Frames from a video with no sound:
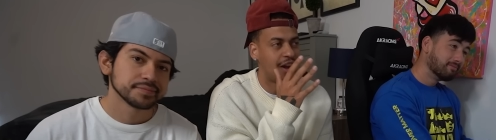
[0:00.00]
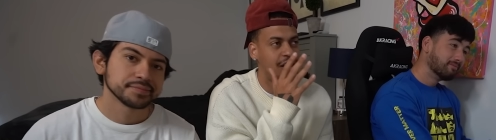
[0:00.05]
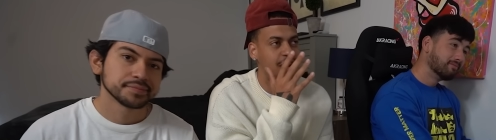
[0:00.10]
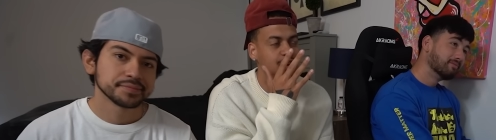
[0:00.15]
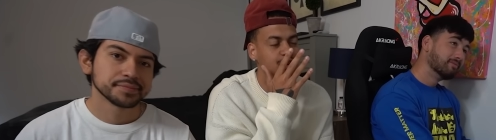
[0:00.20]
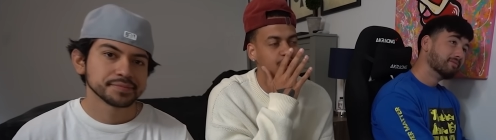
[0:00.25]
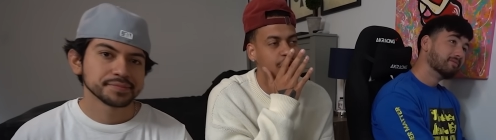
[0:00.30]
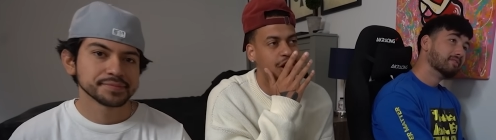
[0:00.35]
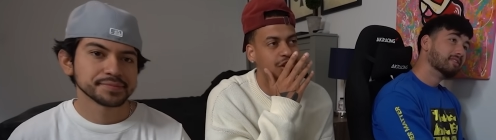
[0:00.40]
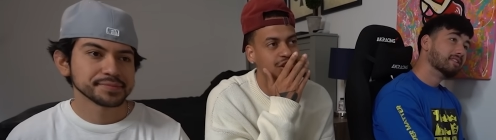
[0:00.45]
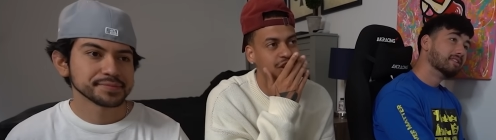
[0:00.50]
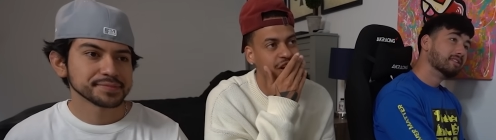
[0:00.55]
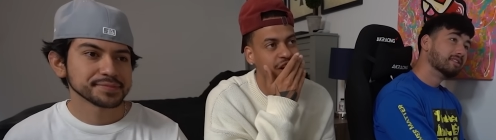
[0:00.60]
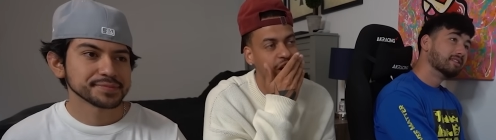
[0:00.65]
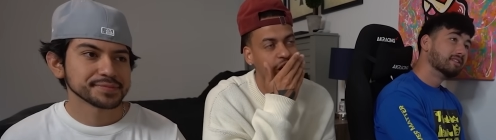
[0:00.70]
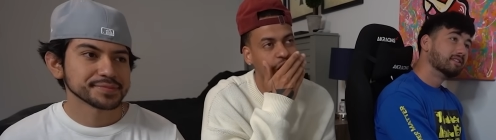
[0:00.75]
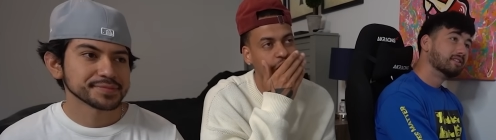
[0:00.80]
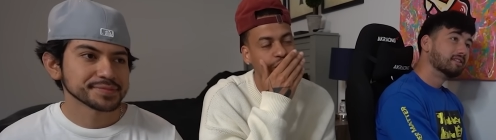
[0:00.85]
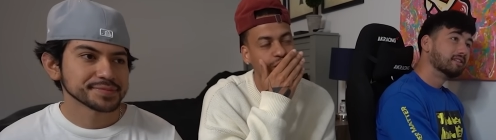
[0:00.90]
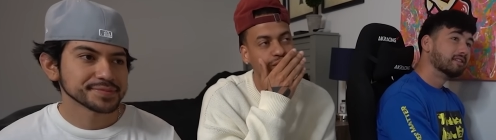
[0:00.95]
Speaker 1: I need y'all sending
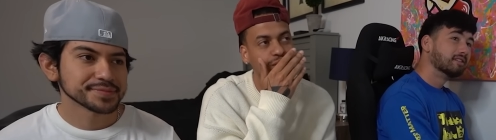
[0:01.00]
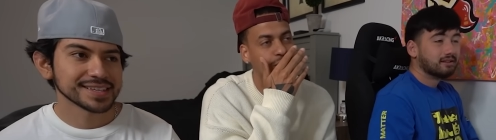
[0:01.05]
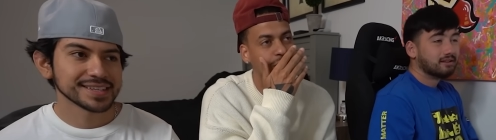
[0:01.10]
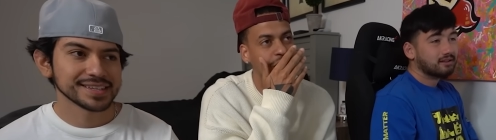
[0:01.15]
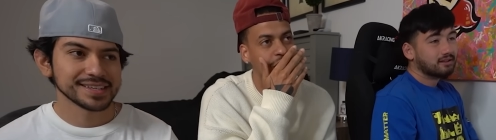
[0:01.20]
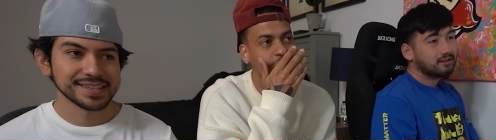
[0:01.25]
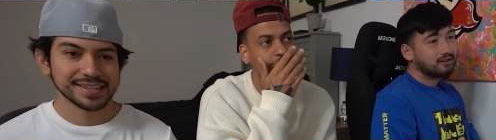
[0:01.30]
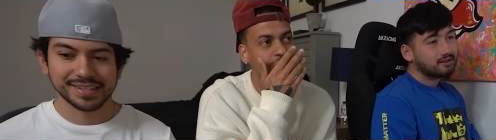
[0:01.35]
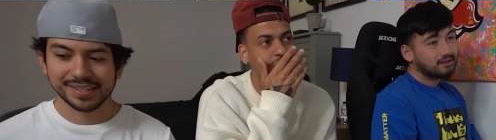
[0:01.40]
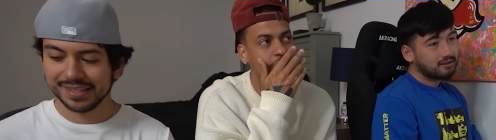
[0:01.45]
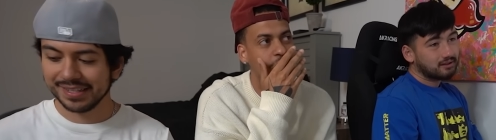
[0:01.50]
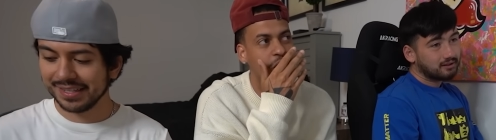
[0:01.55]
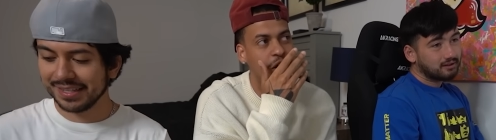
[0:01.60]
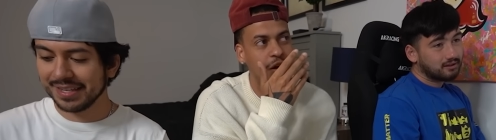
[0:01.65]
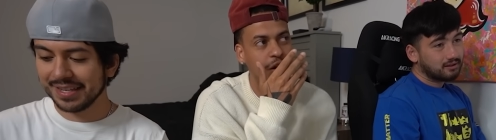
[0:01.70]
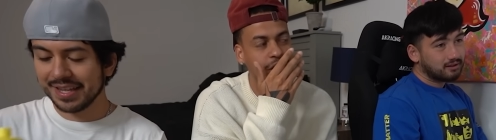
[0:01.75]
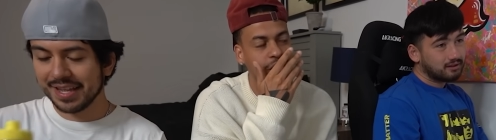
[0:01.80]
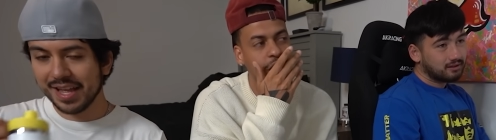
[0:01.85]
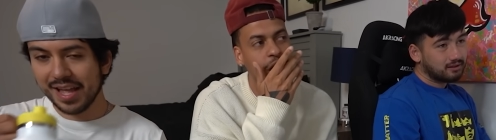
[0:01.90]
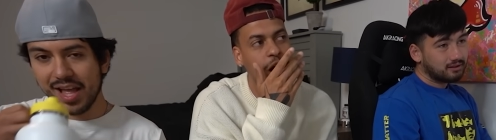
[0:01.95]
us videos that
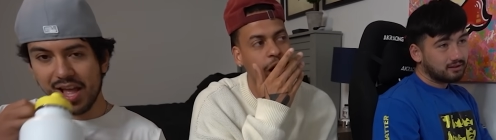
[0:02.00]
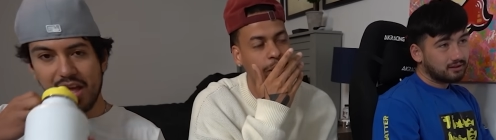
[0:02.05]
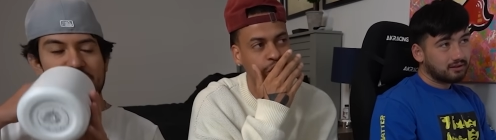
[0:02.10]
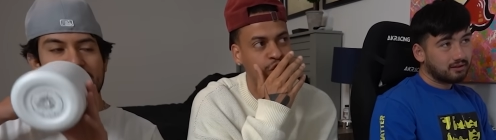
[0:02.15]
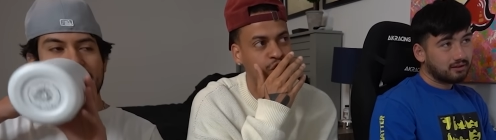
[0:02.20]
aren't Cut